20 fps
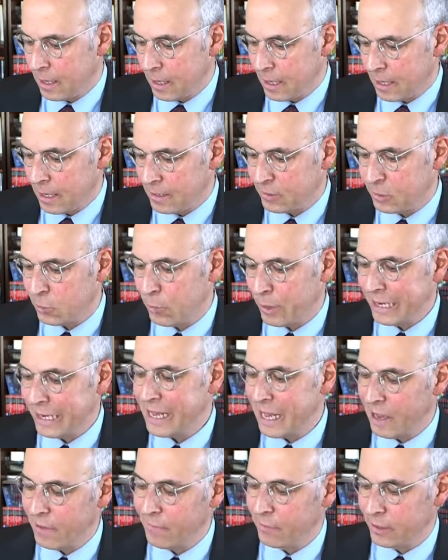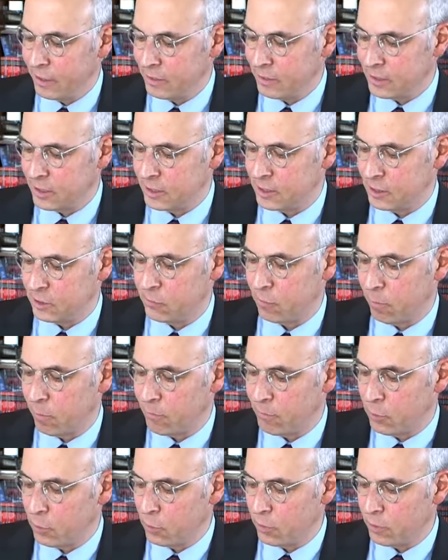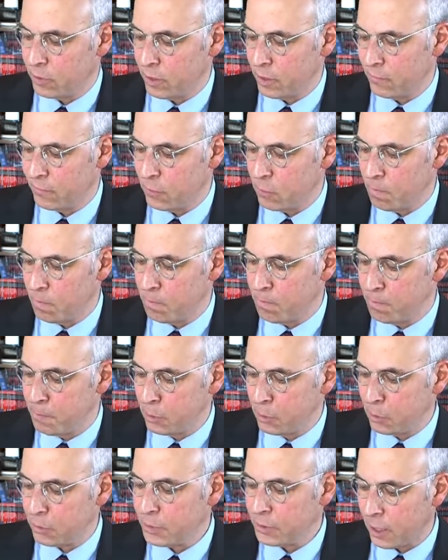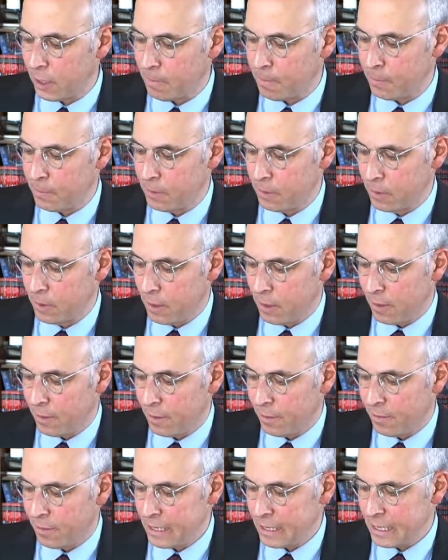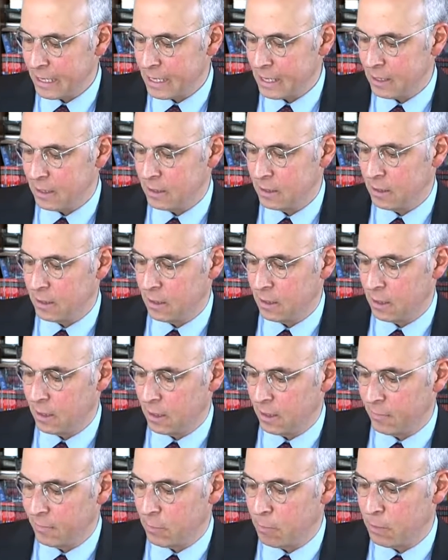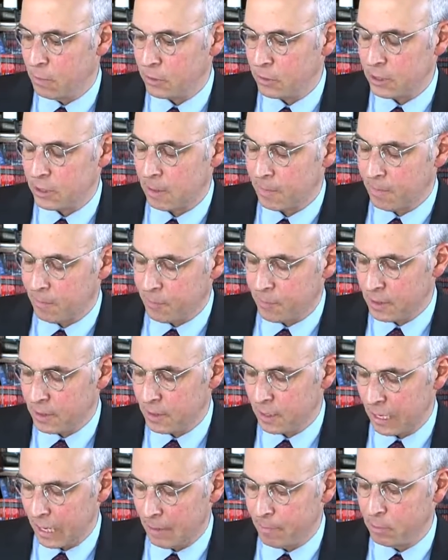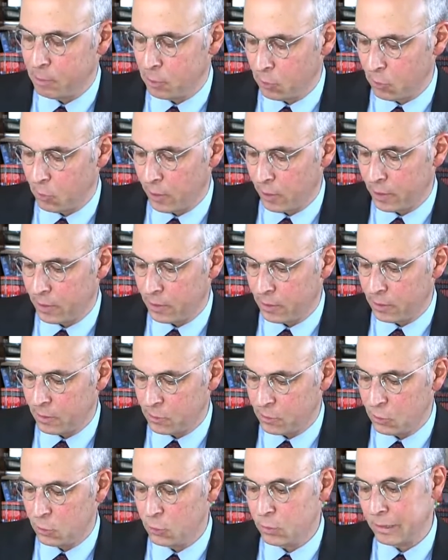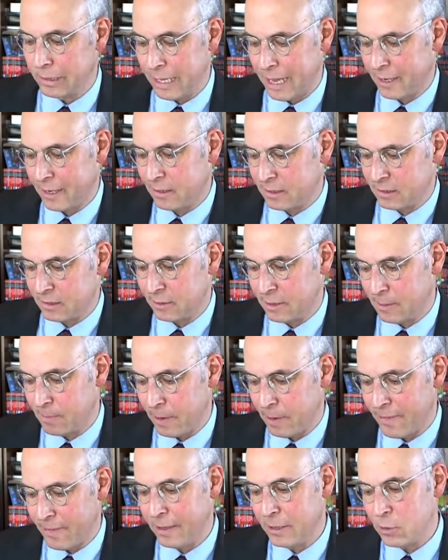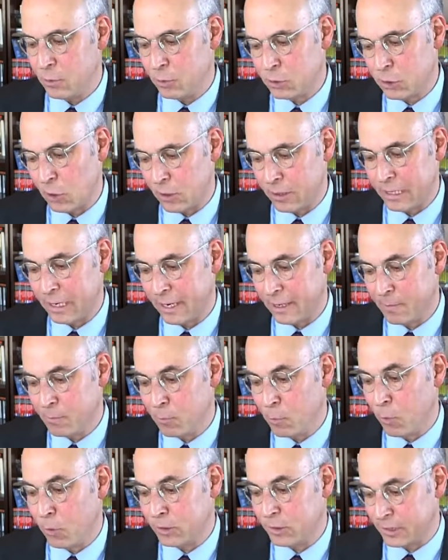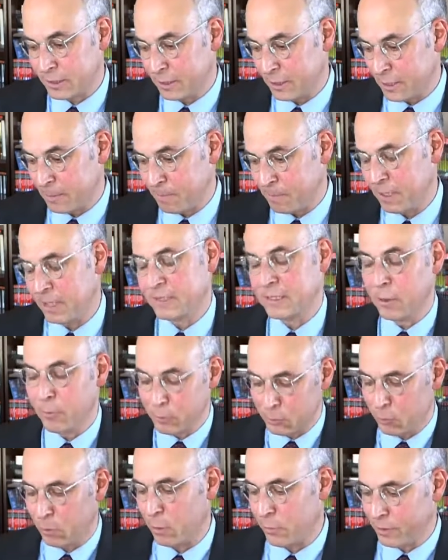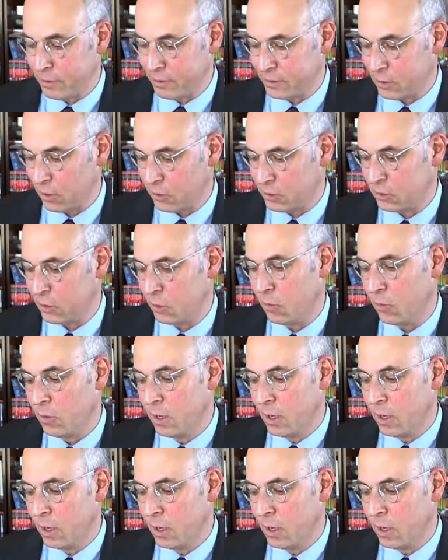Is there any evidence? This is from a viewer, that if you built up the amyloid due to lack of sleep, and then you start getting more sleep. Yes, I was wondering this also.